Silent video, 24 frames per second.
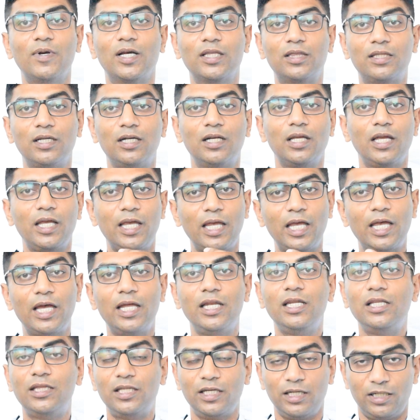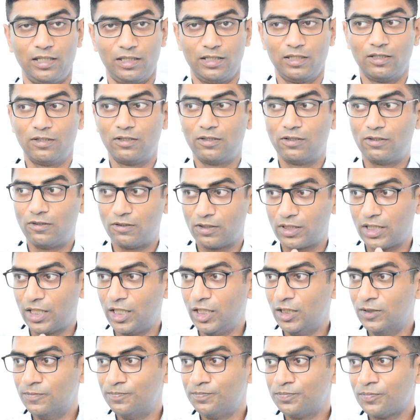method, anything.
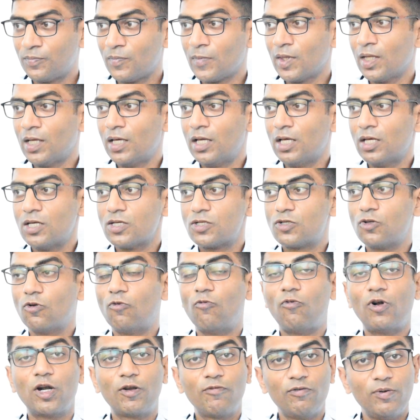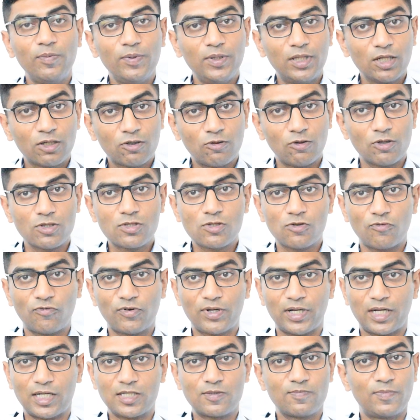Okay, so what will be the cost of
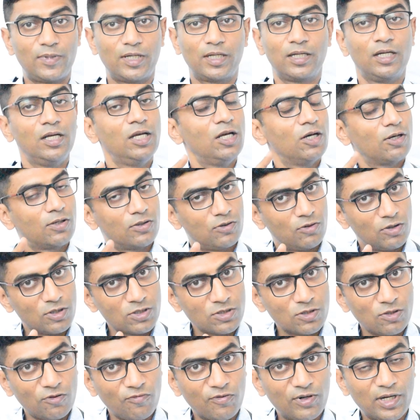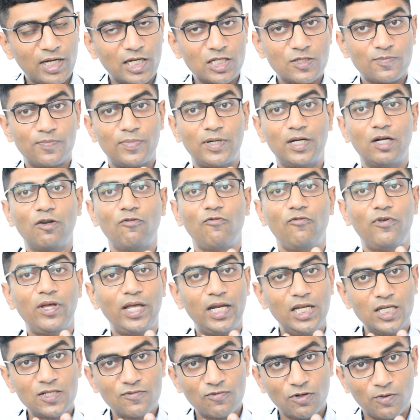transplant? Cost of transplant
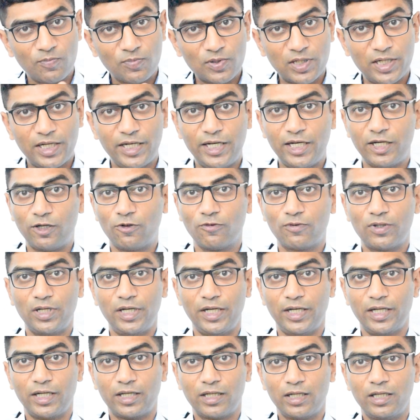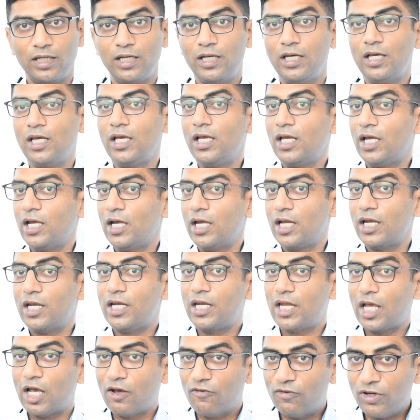varies from clinic to clinic.
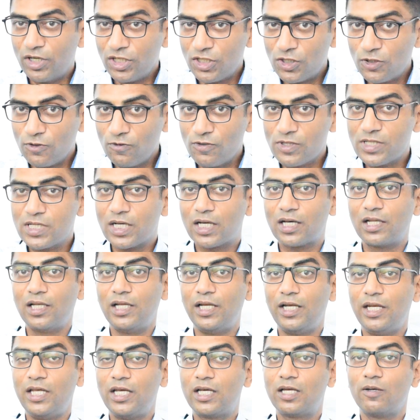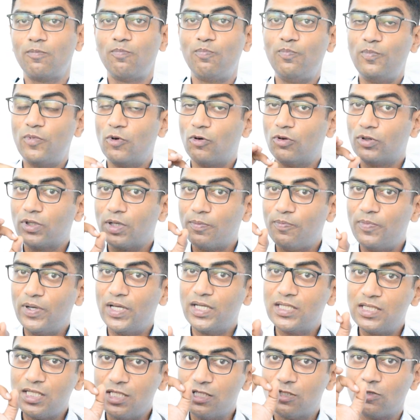Never choose a clinic on the
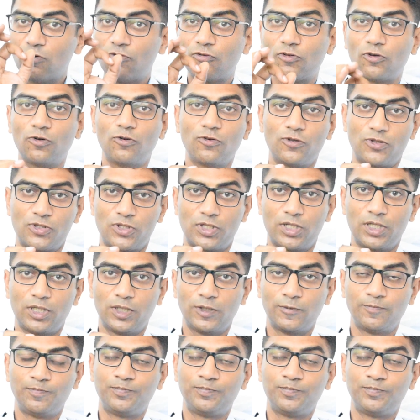basis of cost,